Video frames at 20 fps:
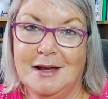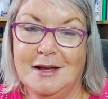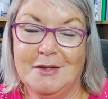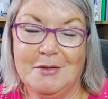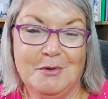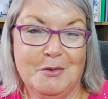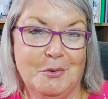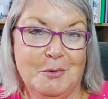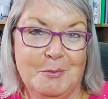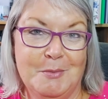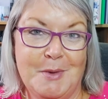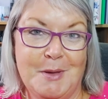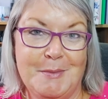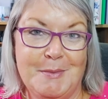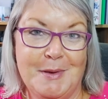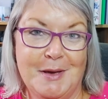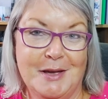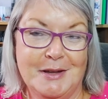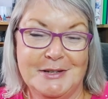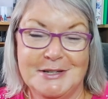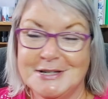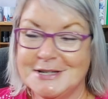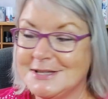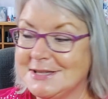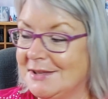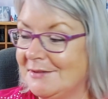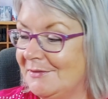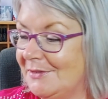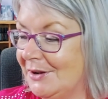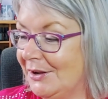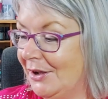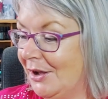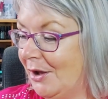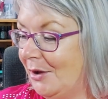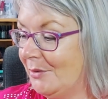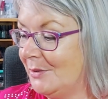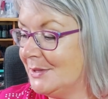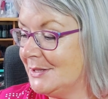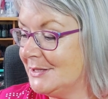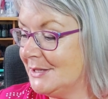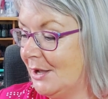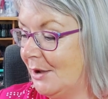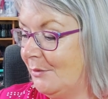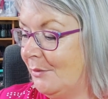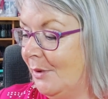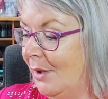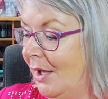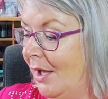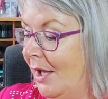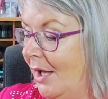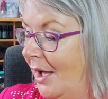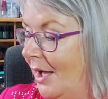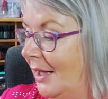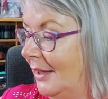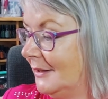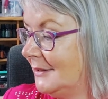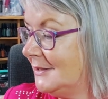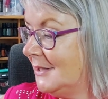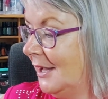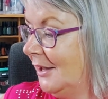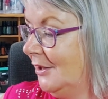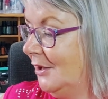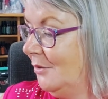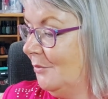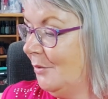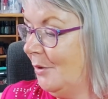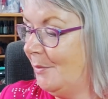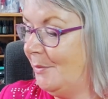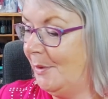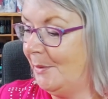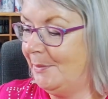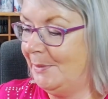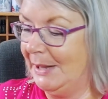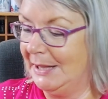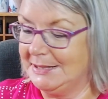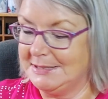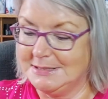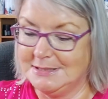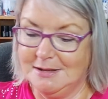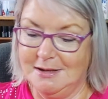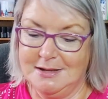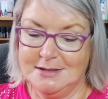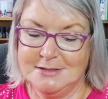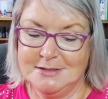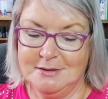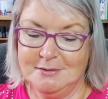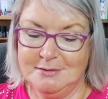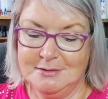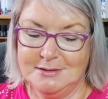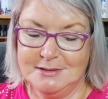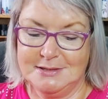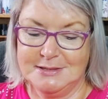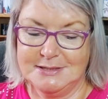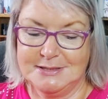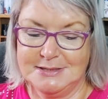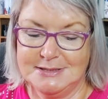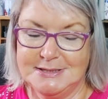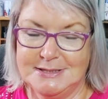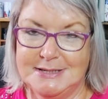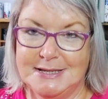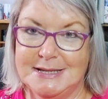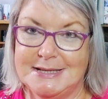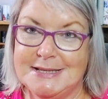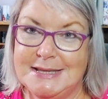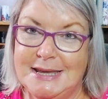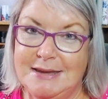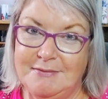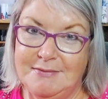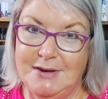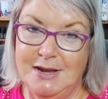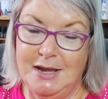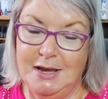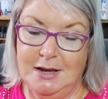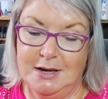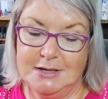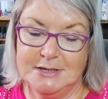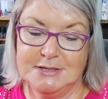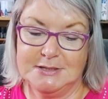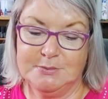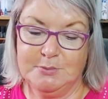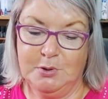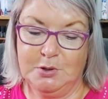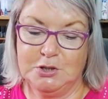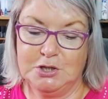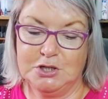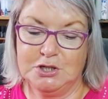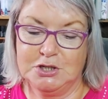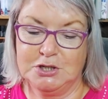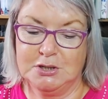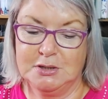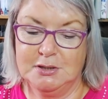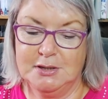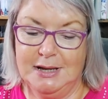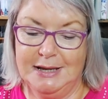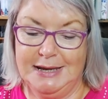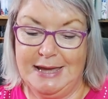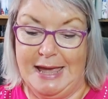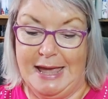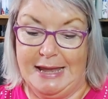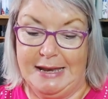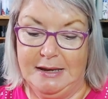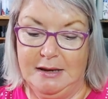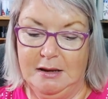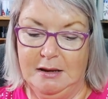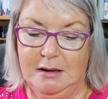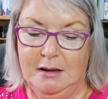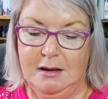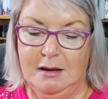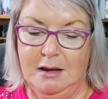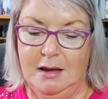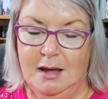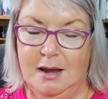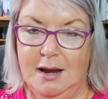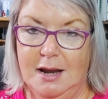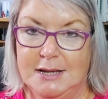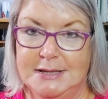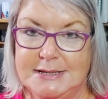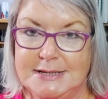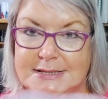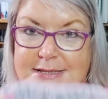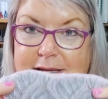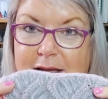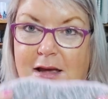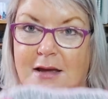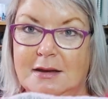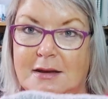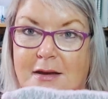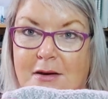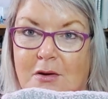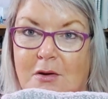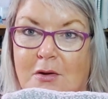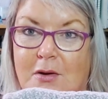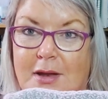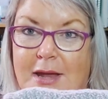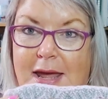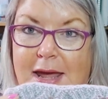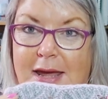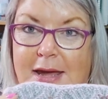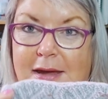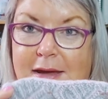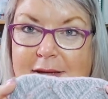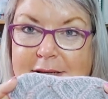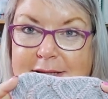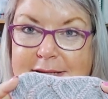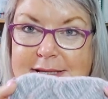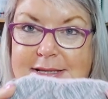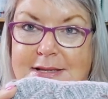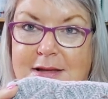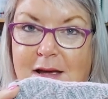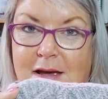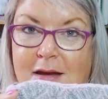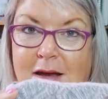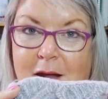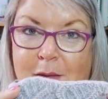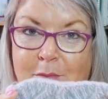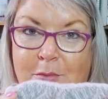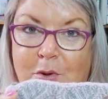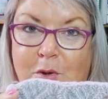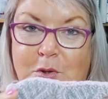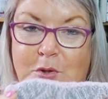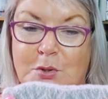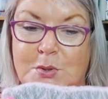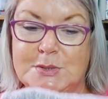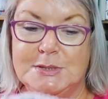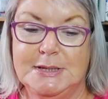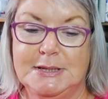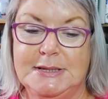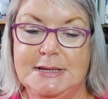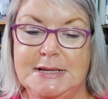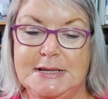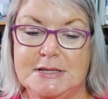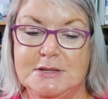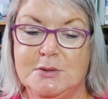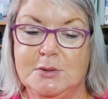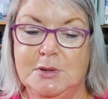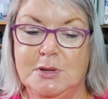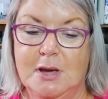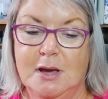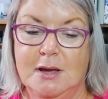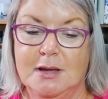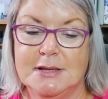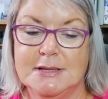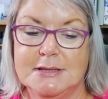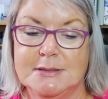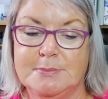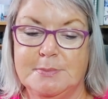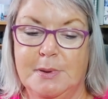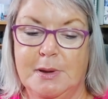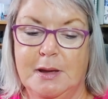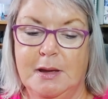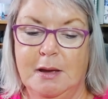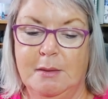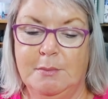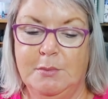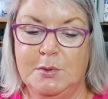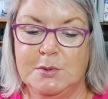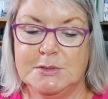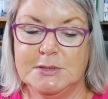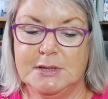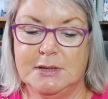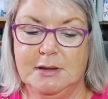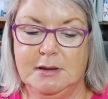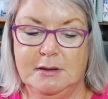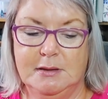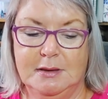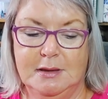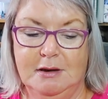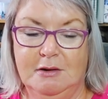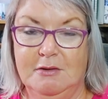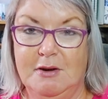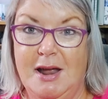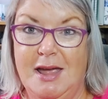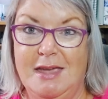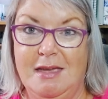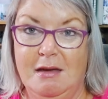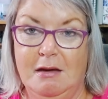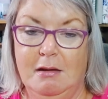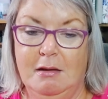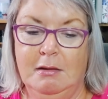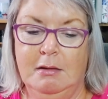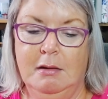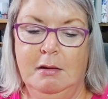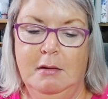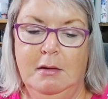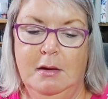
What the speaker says: thought maybe I'd just give it a go. So I'll tell you what my plans are. So this evening I swatched again and I decided on a design. I'm not using these two yarns, but I'm using the grey yarn.